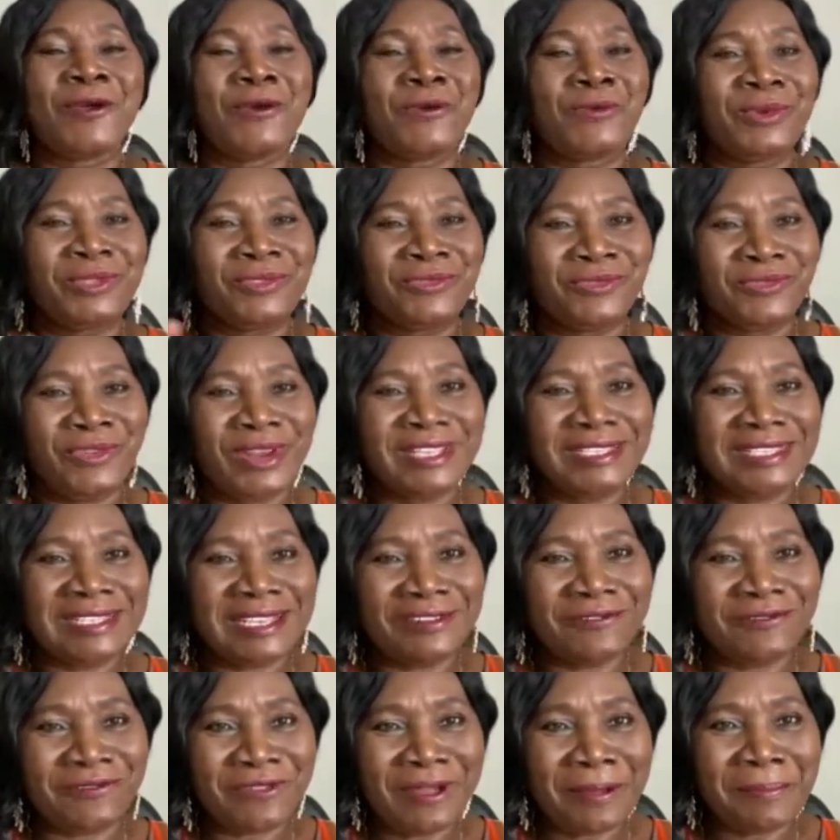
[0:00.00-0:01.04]
with friends
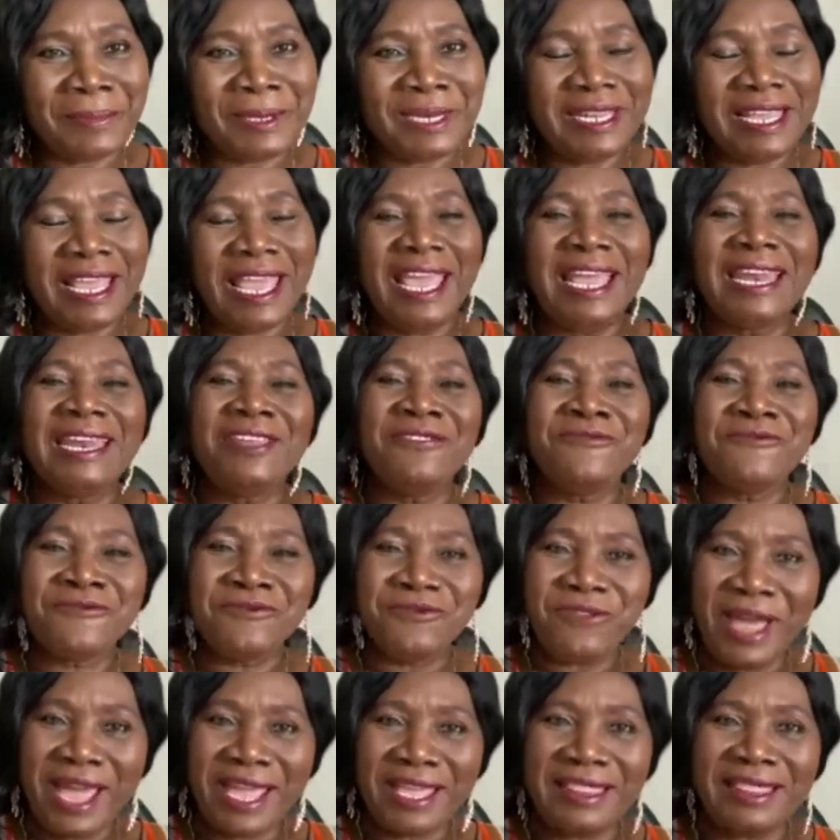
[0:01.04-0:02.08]
and family and
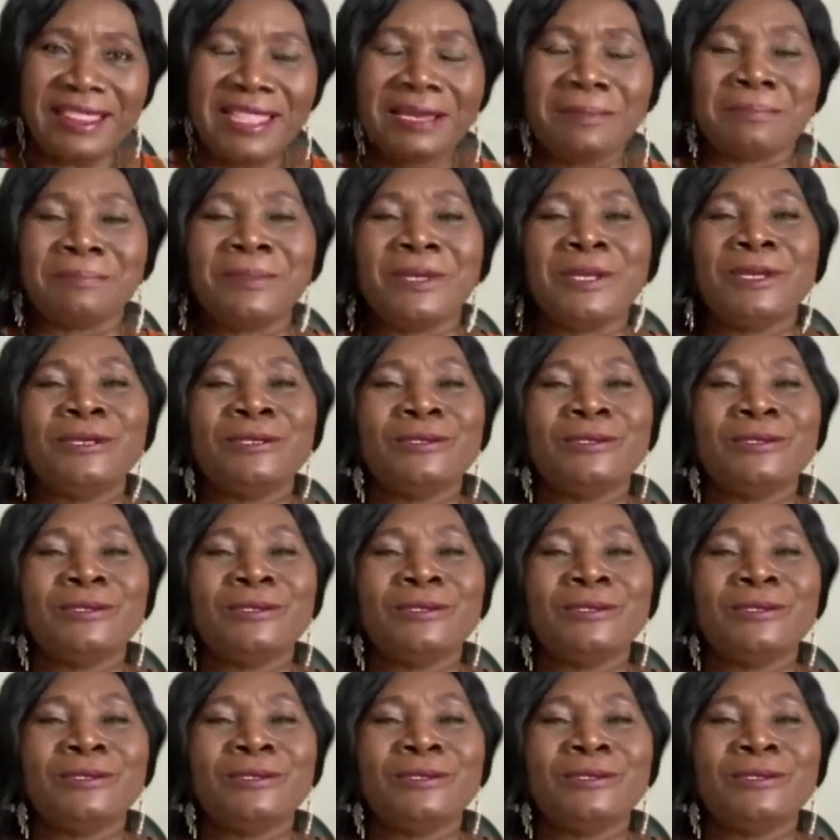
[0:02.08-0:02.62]
invite them